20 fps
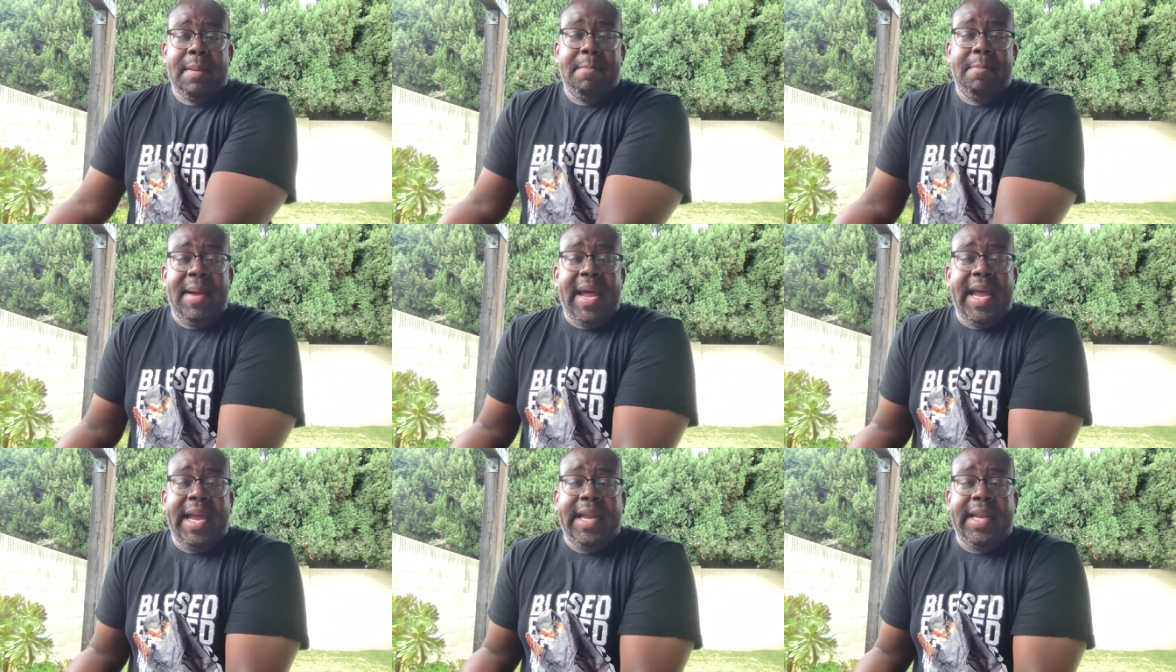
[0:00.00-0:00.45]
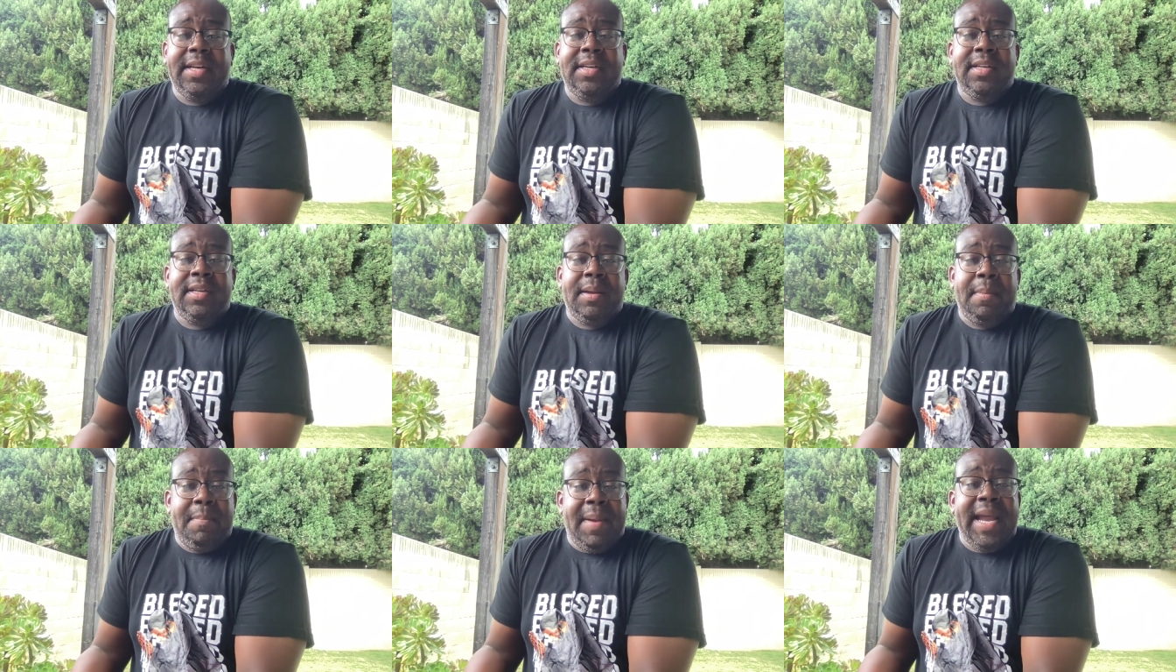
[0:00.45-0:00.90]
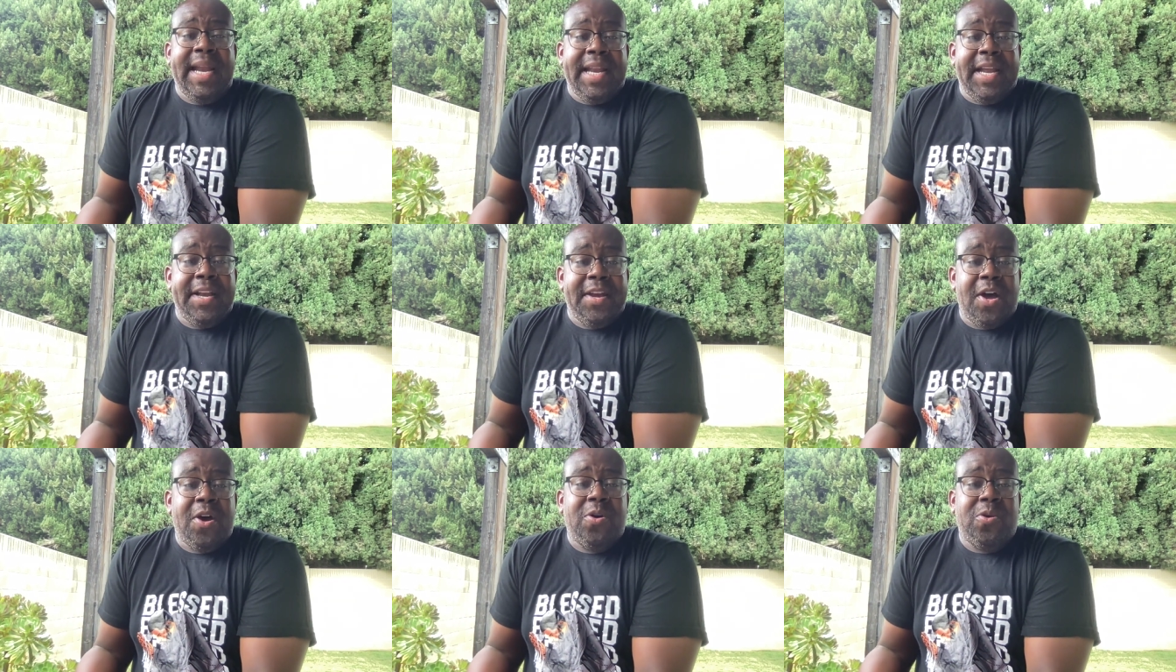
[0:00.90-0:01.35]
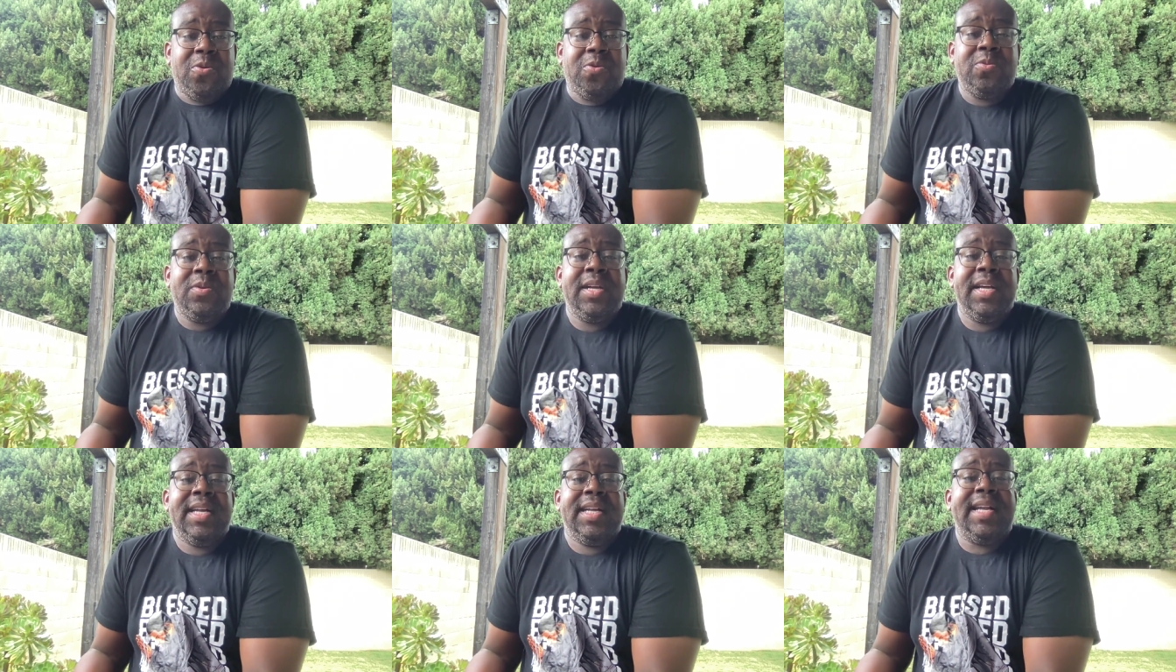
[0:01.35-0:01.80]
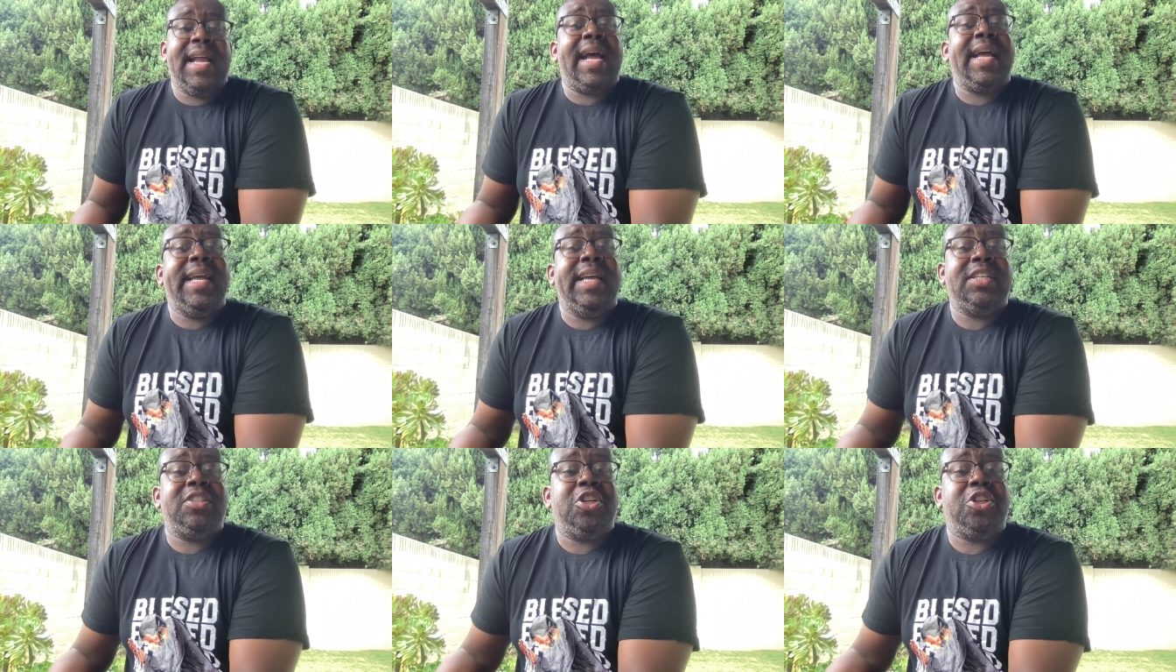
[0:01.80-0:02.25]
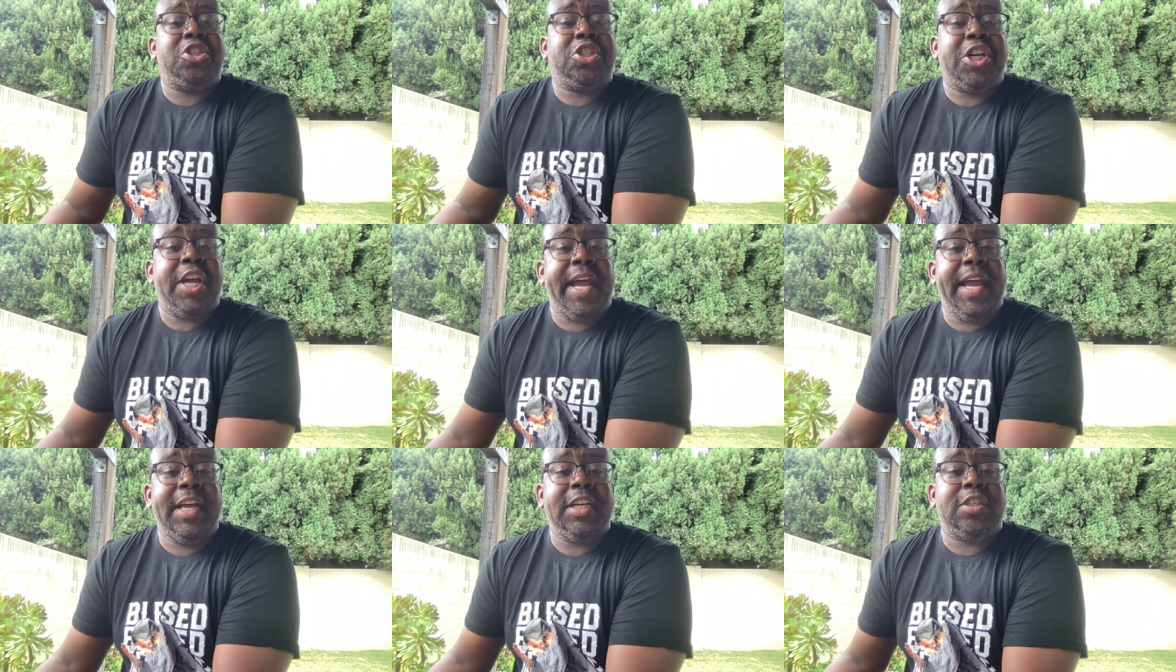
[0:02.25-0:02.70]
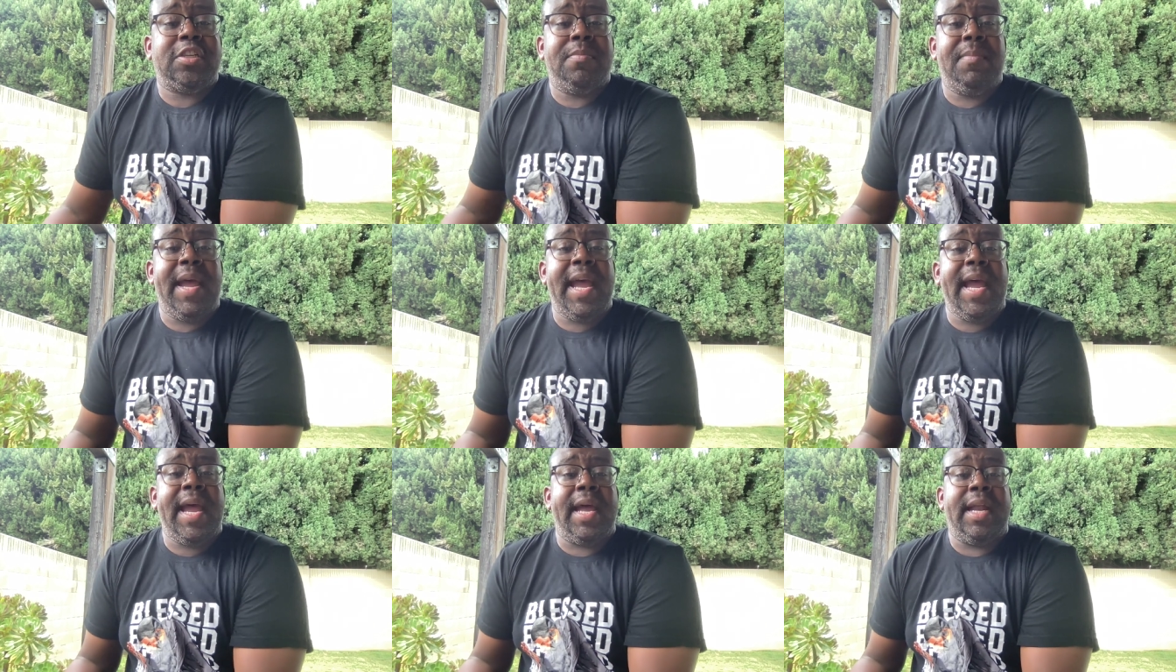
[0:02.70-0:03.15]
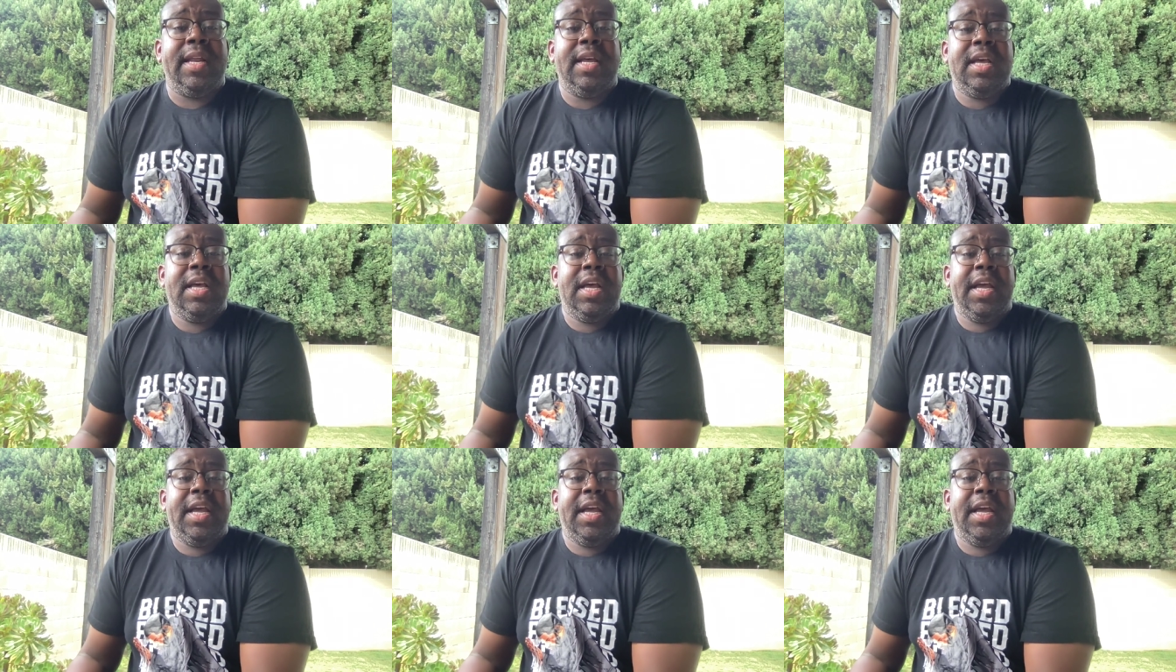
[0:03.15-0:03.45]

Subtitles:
made it known that he's a changed man.